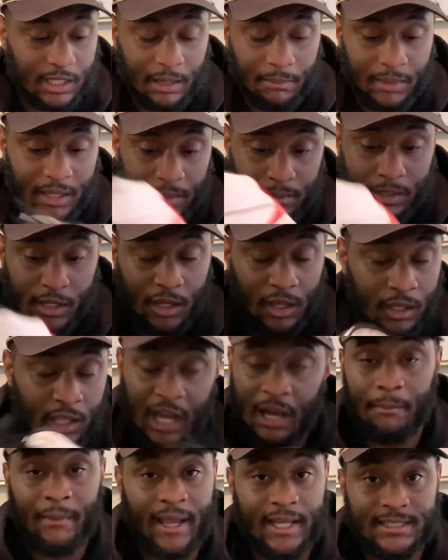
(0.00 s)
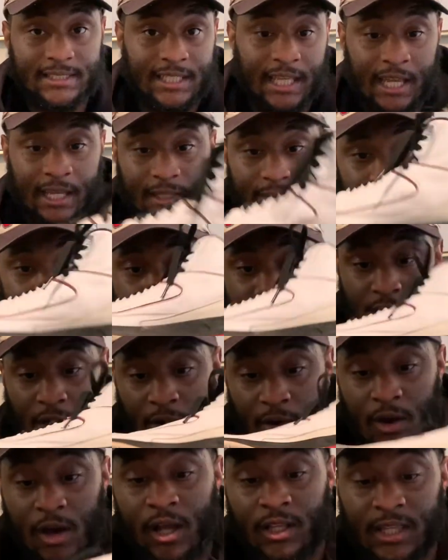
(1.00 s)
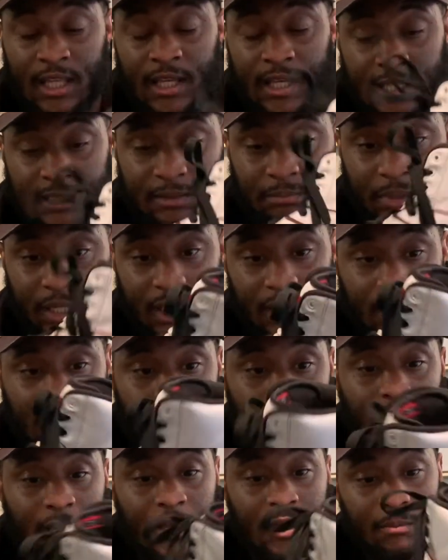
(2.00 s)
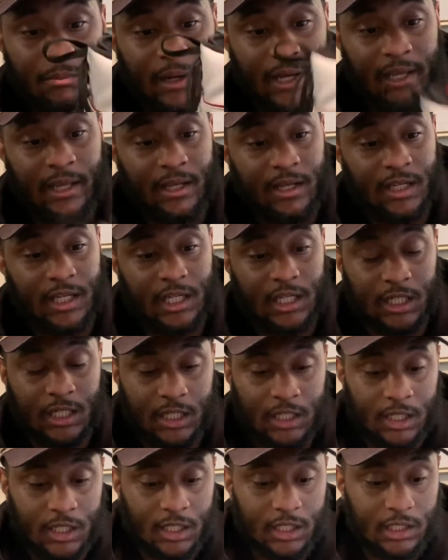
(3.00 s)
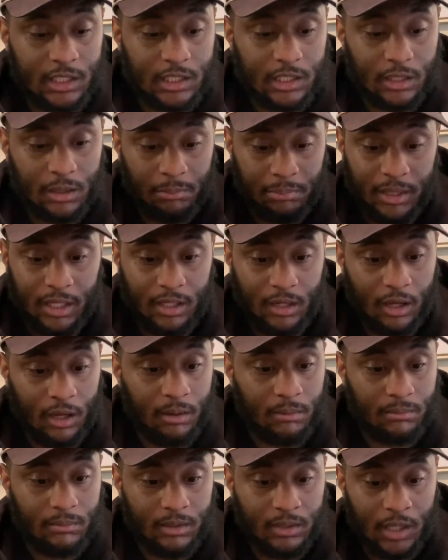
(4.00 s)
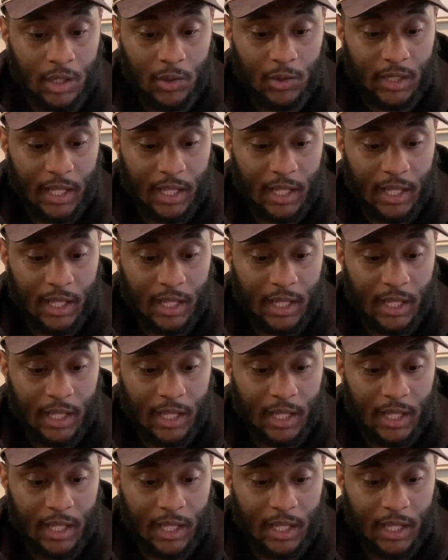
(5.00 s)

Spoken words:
I mean, y'all might say, you know, I think it's beat-up, but it look good beat-up, though.